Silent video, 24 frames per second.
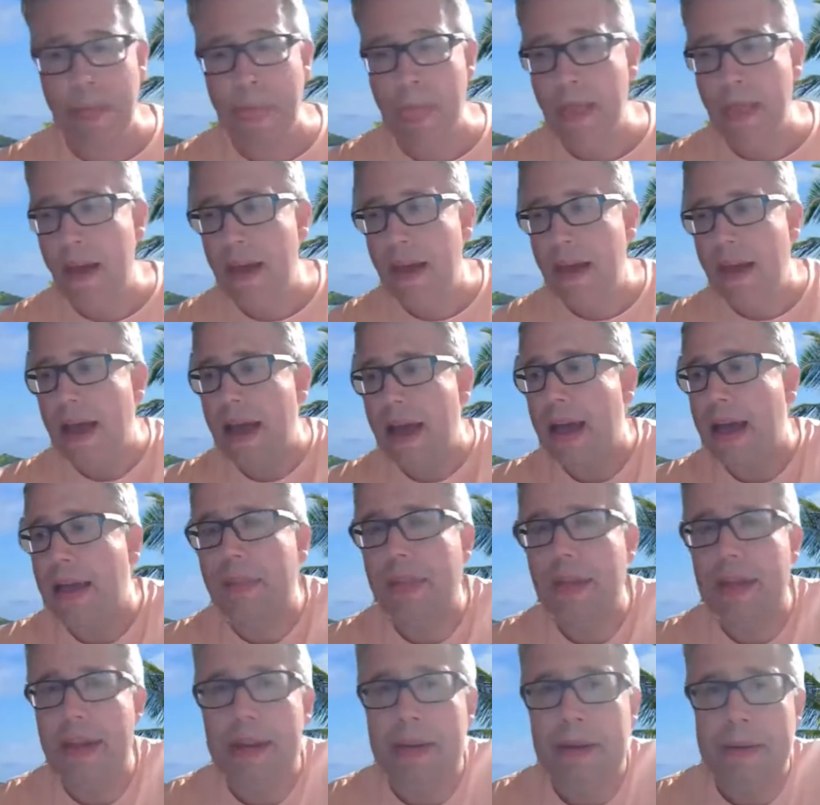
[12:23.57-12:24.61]
And
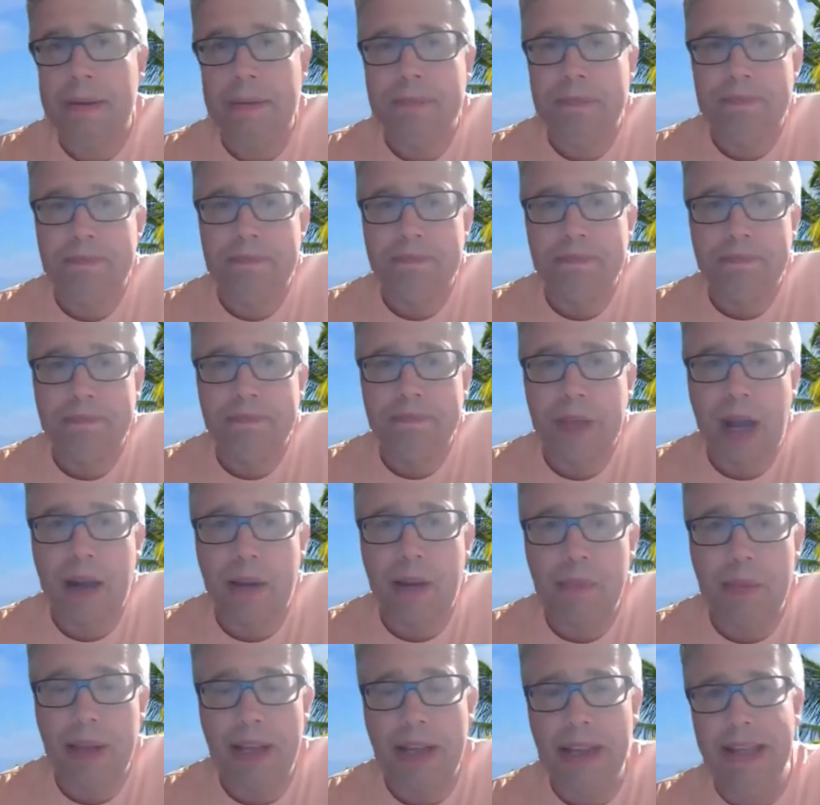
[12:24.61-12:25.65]
I can
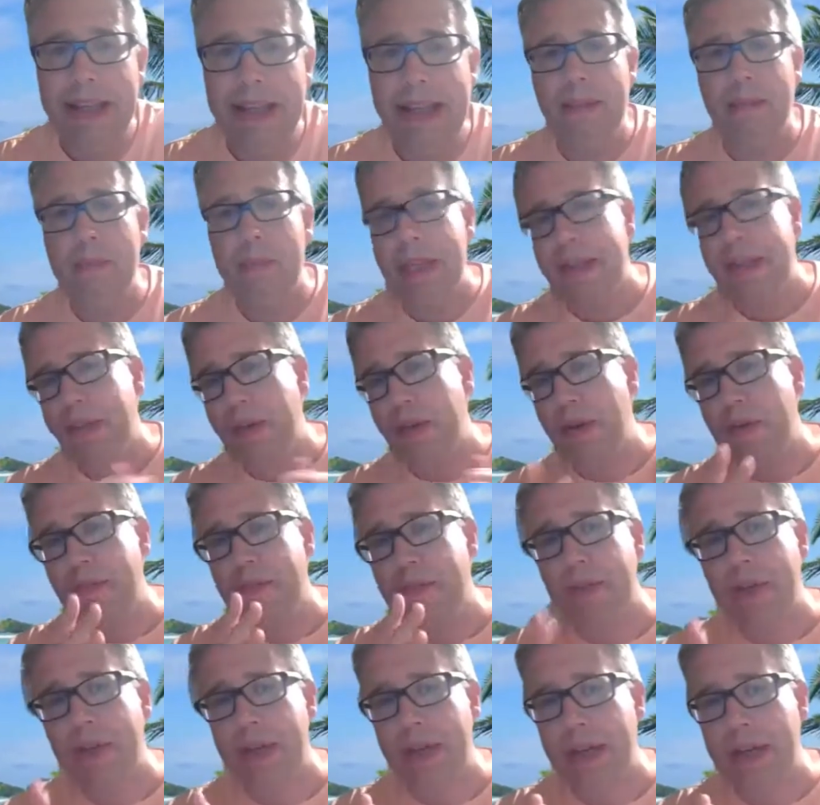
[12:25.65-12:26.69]
play a little bit of
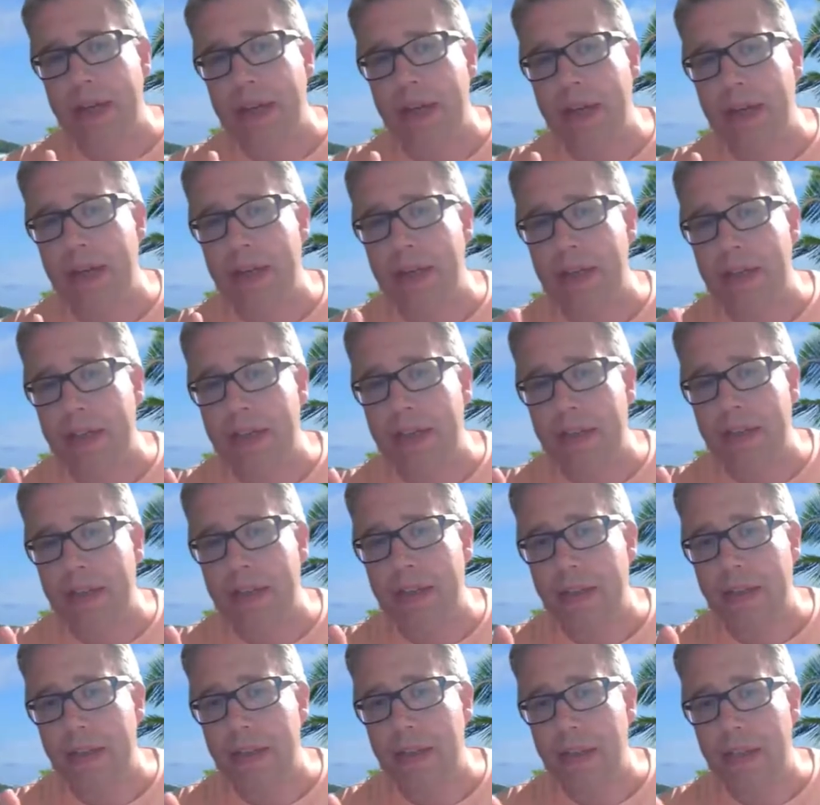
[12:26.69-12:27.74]

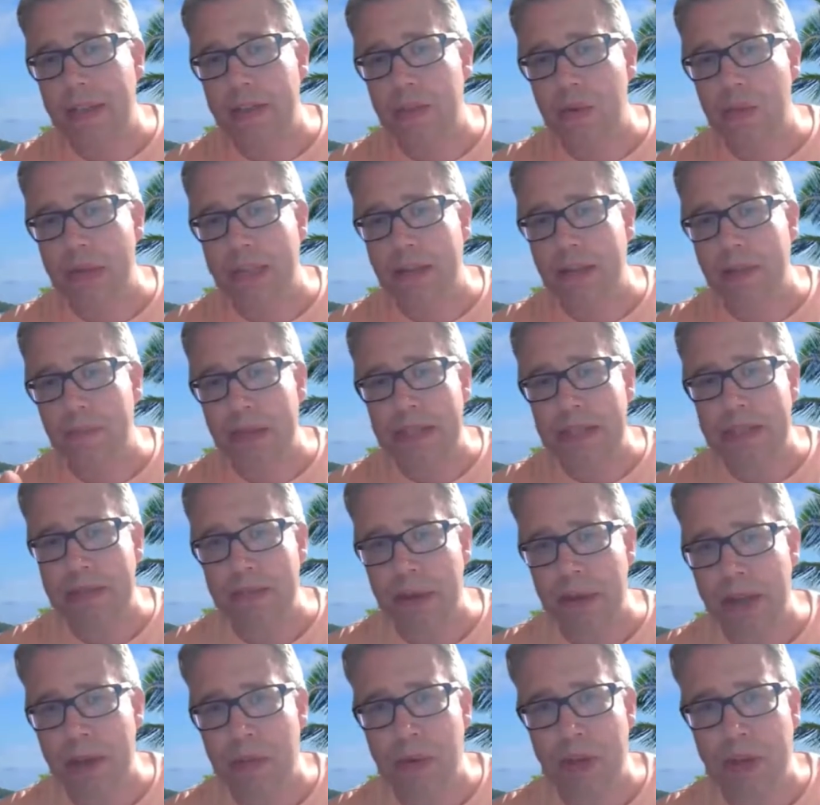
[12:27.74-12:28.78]
instrumental piece by
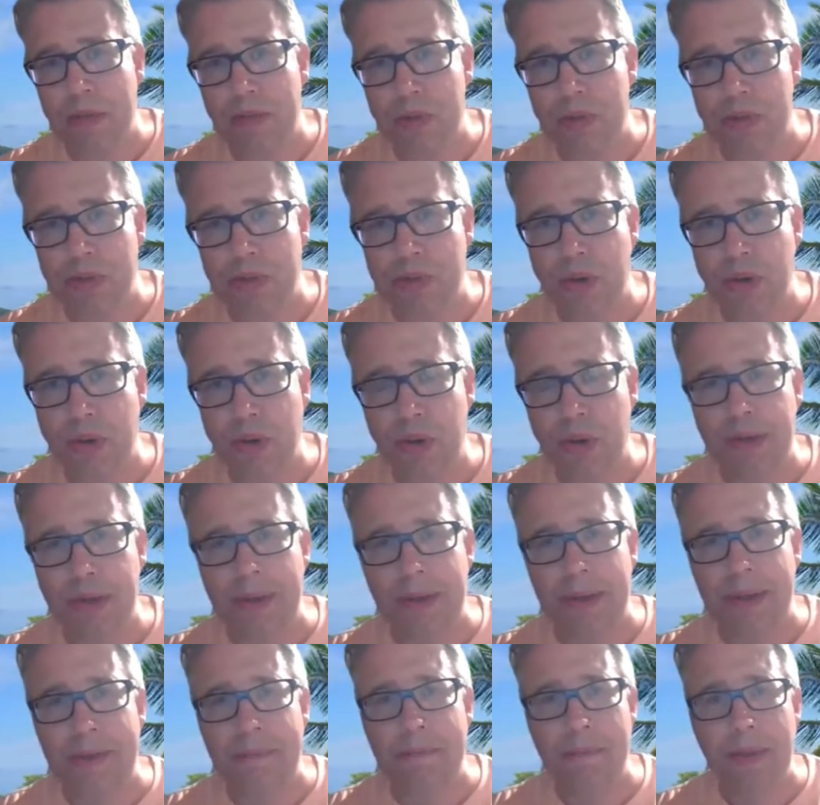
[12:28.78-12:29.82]
Gwen Foster called
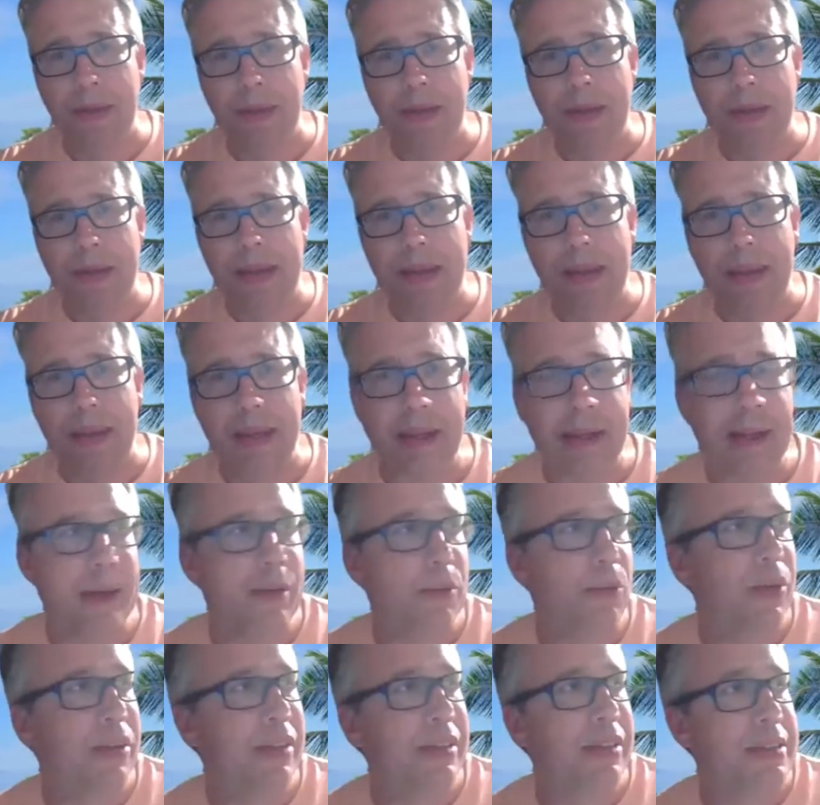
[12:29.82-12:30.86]

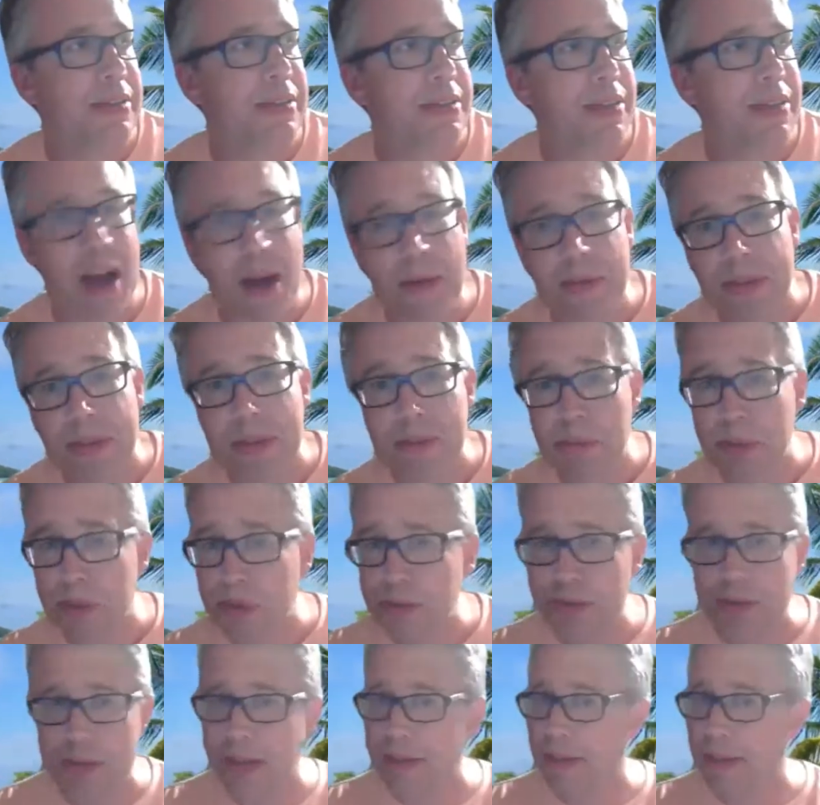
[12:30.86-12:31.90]
Wilkes County
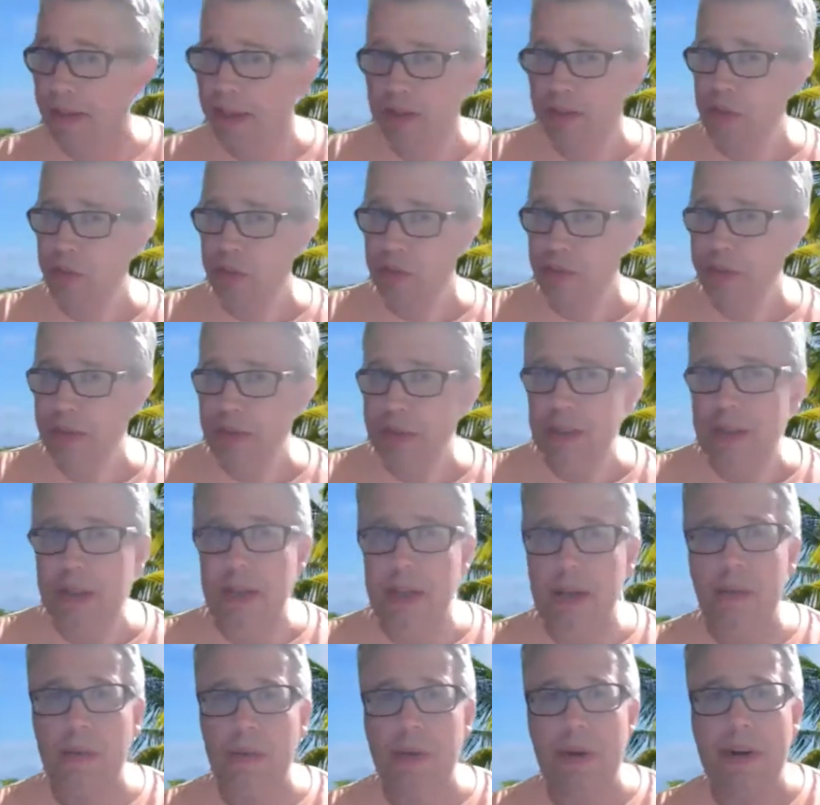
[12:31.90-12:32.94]
Blues, I think it's called,
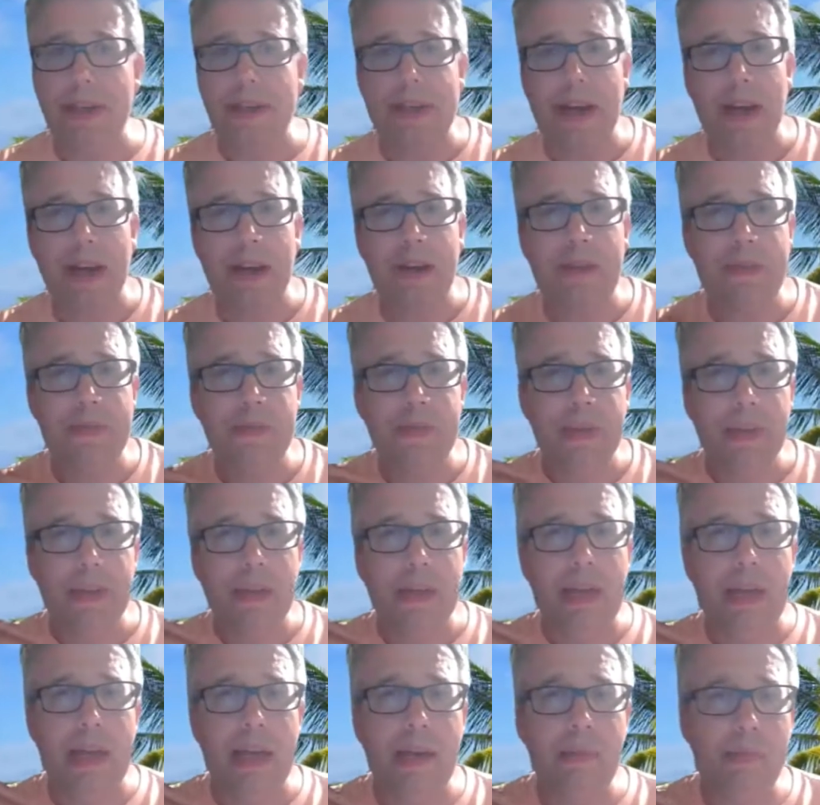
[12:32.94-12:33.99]
where he's kind of
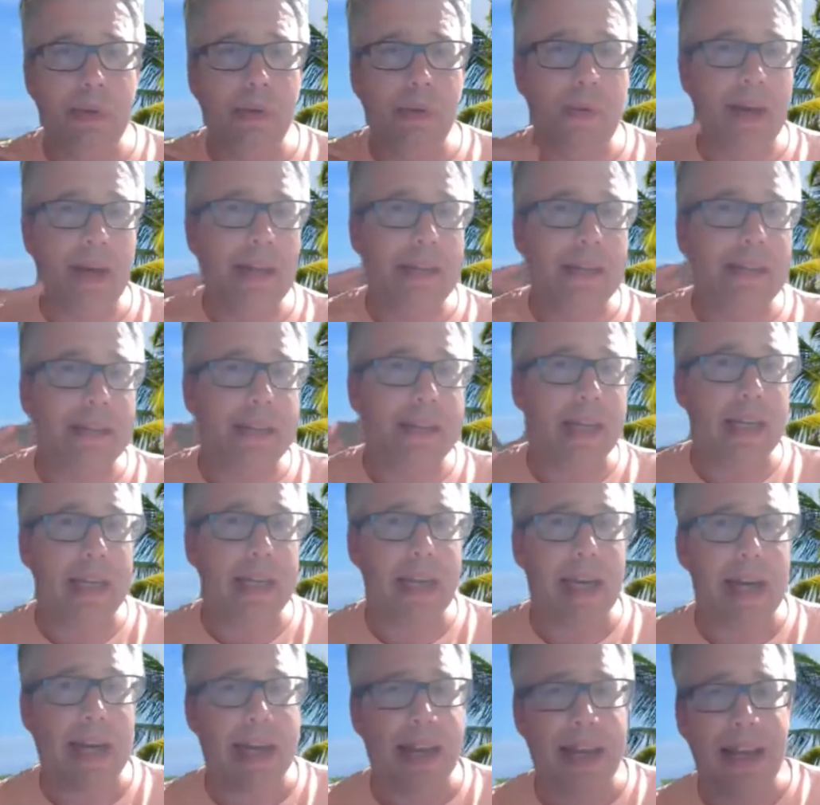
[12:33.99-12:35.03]

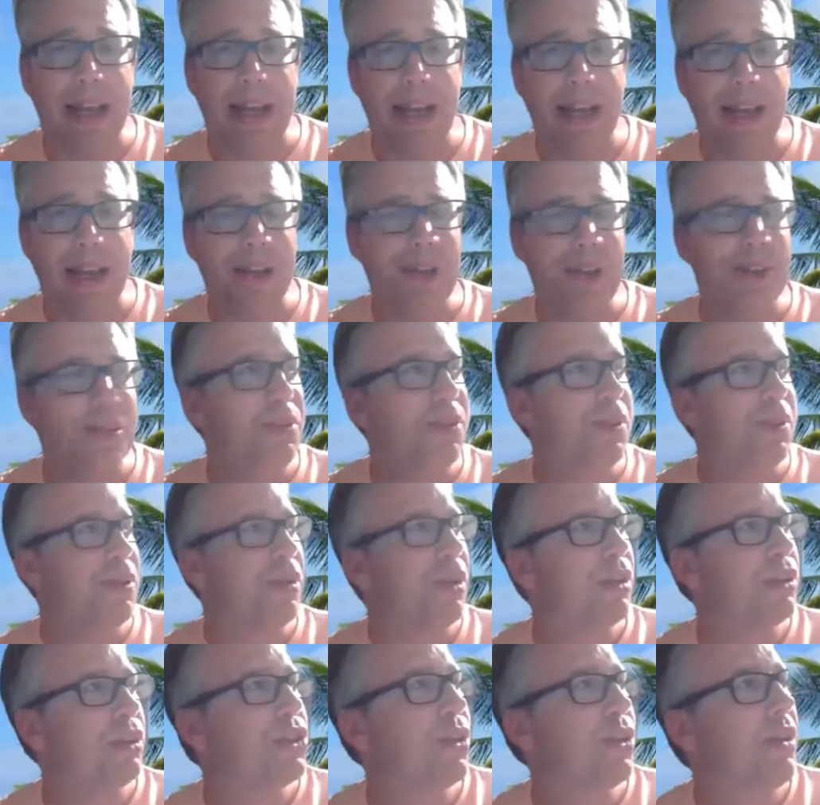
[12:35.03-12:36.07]
improvising, and
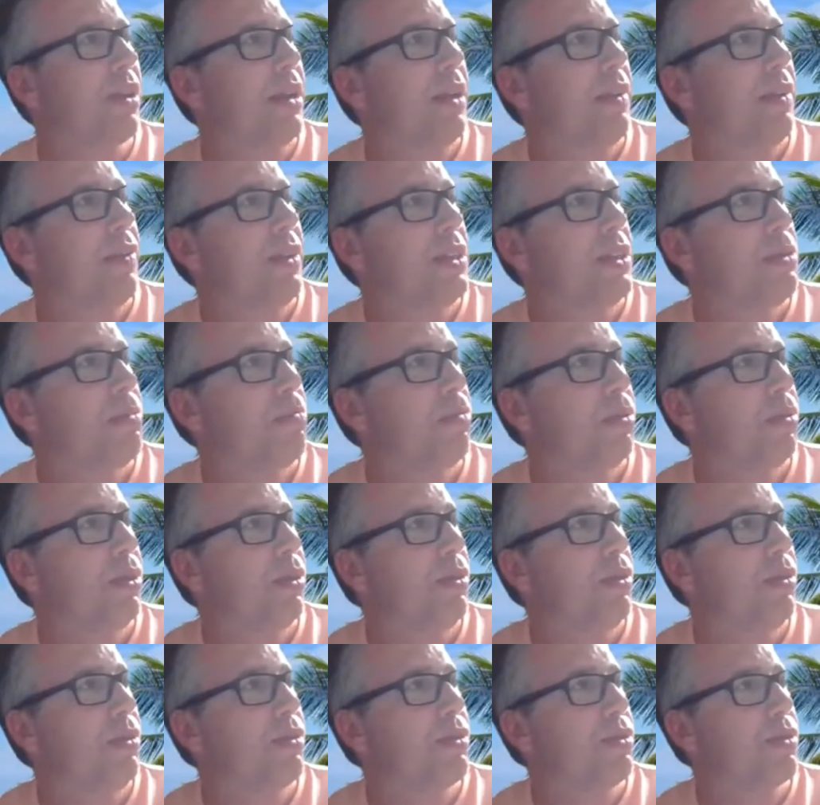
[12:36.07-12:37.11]
you're not sure if it's
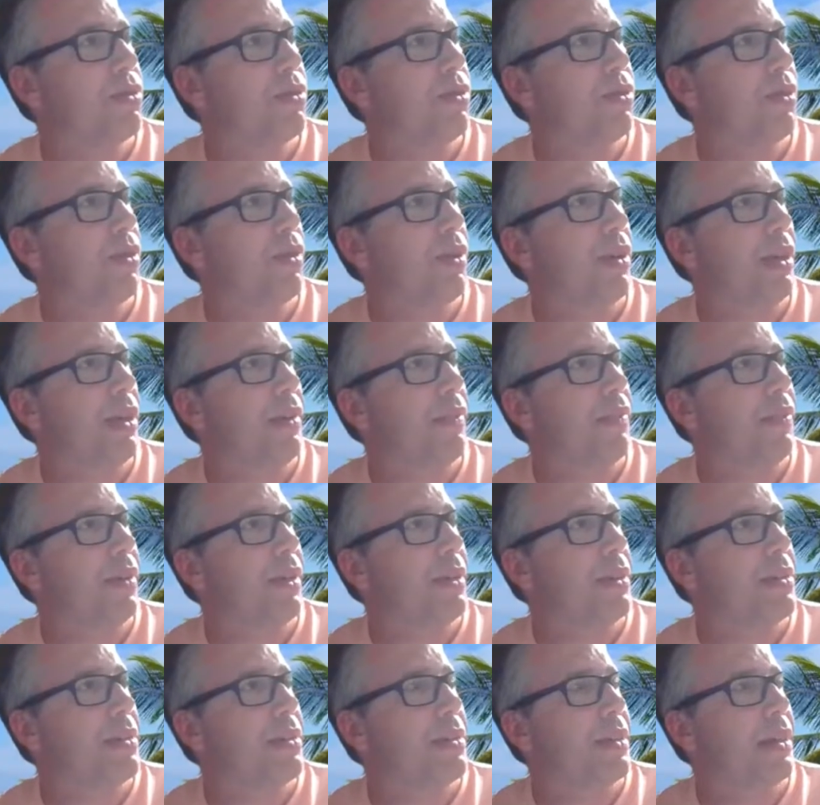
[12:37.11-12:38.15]
blues or if
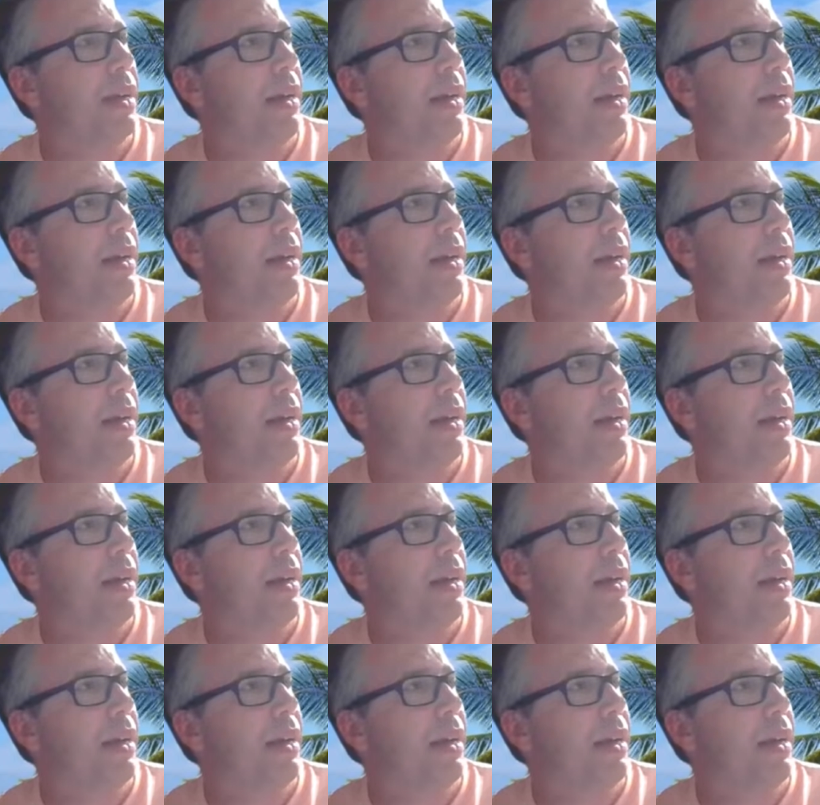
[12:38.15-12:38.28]
it's